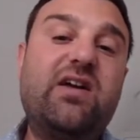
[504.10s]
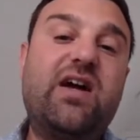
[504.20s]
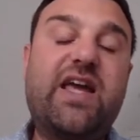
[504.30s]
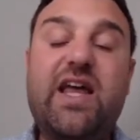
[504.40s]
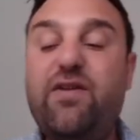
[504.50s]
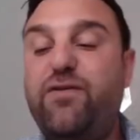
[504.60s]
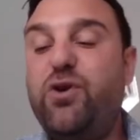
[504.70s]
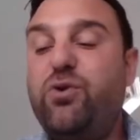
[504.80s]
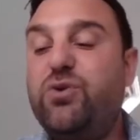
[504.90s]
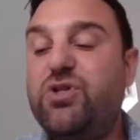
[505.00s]
Again, if
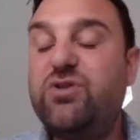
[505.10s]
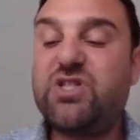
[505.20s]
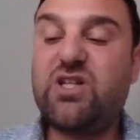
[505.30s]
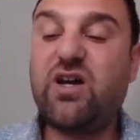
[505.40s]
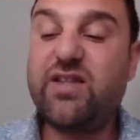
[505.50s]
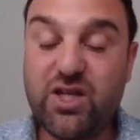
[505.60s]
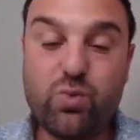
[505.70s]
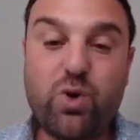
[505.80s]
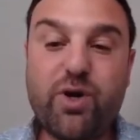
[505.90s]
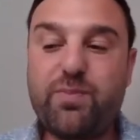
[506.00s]
you do decide that you
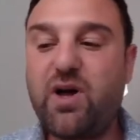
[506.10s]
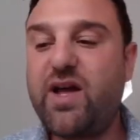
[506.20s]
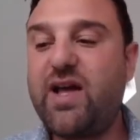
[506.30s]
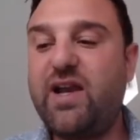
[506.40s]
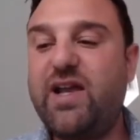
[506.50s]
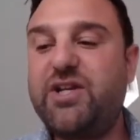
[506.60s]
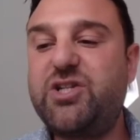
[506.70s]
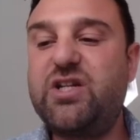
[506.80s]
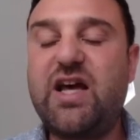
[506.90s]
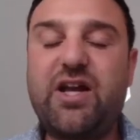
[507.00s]
want to buy a Ledger
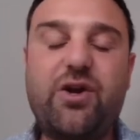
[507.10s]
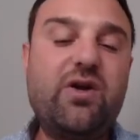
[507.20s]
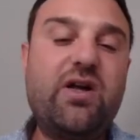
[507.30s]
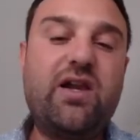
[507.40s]
Nano,